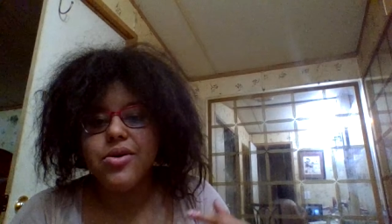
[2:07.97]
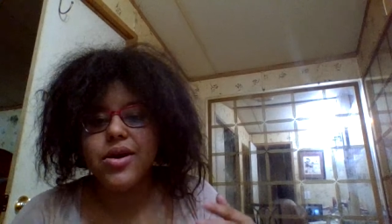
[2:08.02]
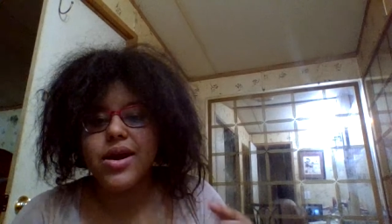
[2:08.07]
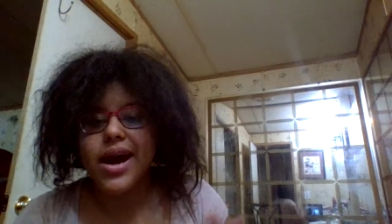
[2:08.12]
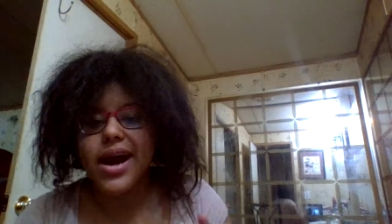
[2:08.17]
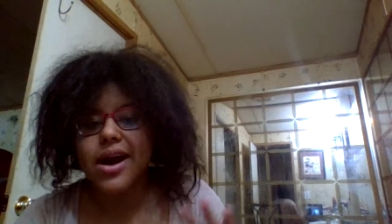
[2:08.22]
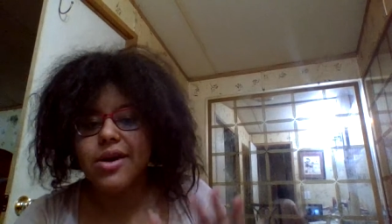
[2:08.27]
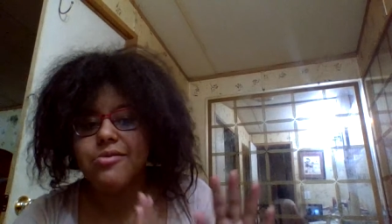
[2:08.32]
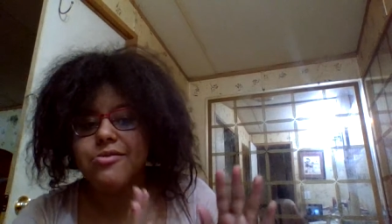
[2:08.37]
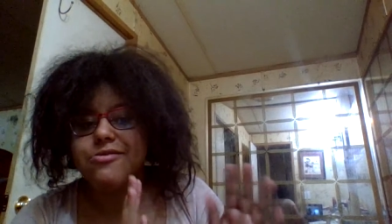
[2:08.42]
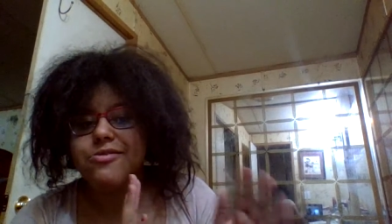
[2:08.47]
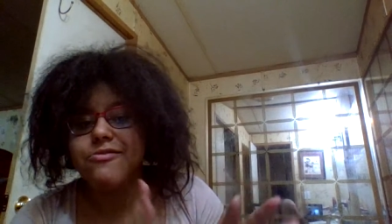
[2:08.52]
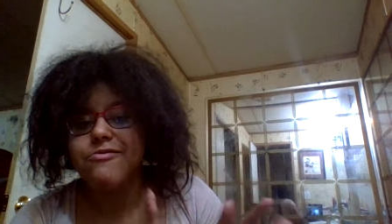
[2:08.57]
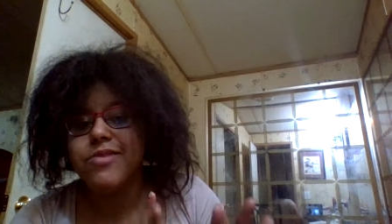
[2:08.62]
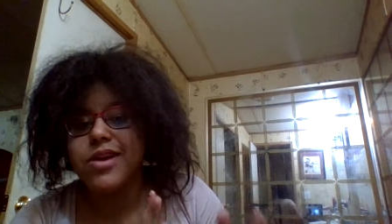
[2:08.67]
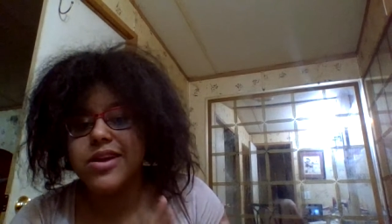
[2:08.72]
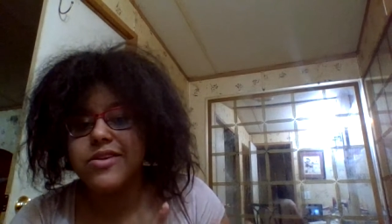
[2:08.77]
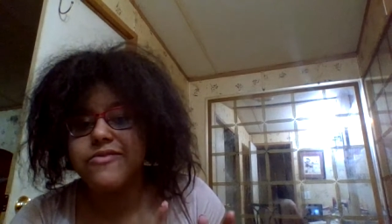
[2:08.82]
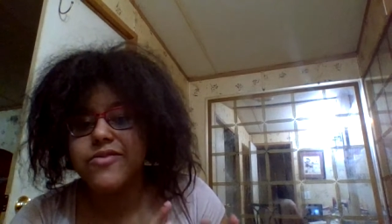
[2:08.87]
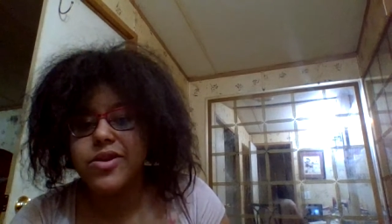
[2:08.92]
or God wasn't
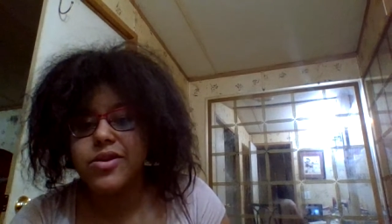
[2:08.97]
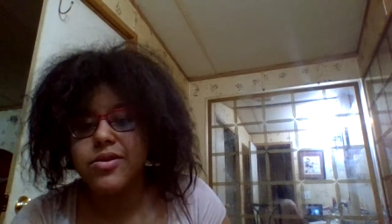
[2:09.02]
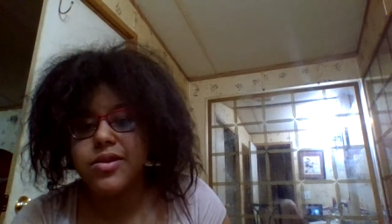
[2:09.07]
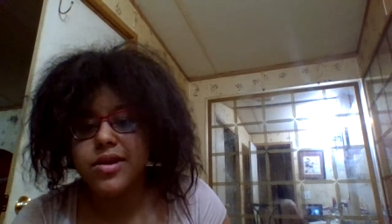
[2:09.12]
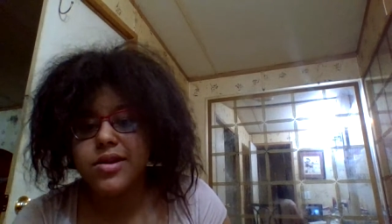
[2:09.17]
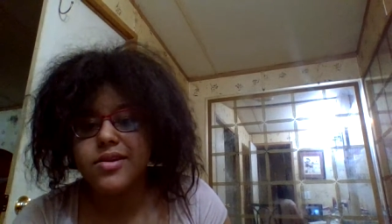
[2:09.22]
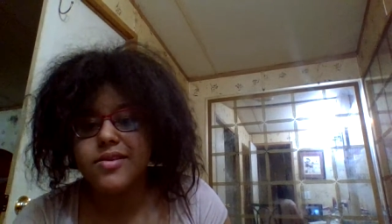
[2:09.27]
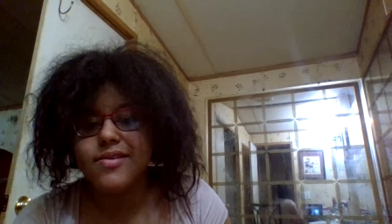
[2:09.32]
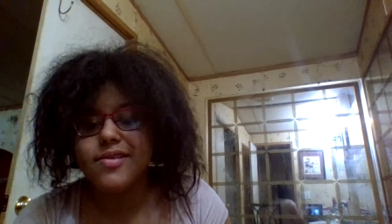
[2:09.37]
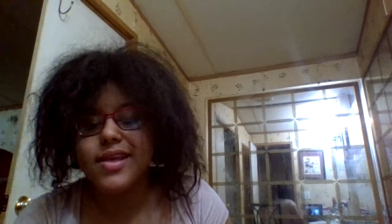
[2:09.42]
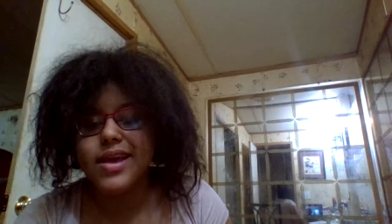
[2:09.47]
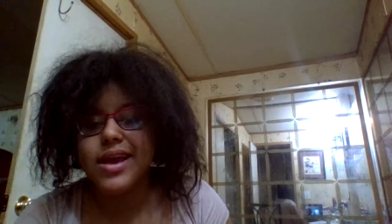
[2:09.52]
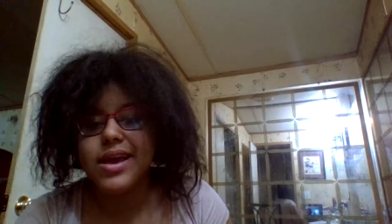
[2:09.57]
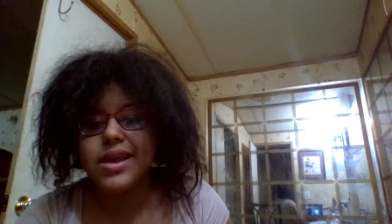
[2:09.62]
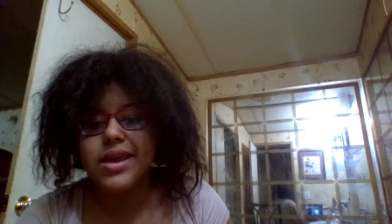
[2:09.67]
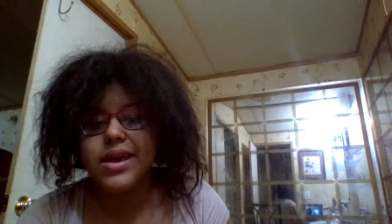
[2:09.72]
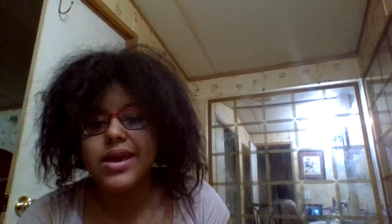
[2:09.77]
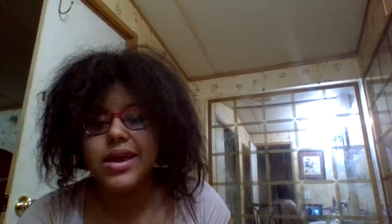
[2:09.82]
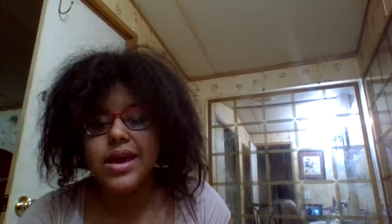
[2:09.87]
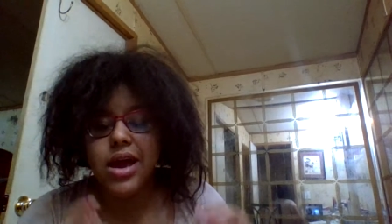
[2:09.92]
ready for you to
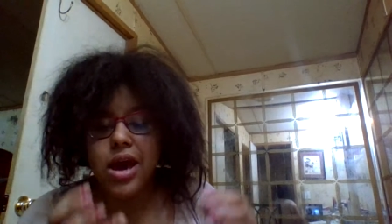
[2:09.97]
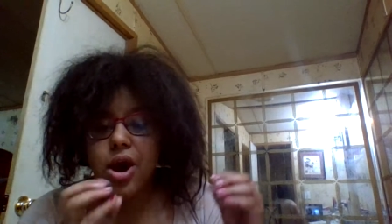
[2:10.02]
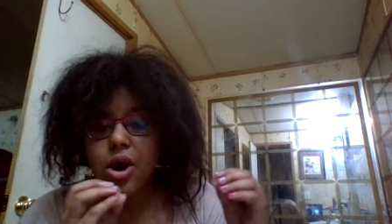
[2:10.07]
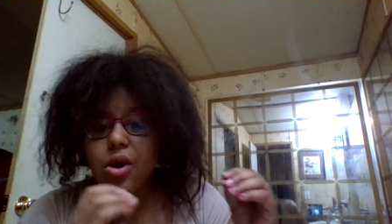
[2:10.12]
understand that,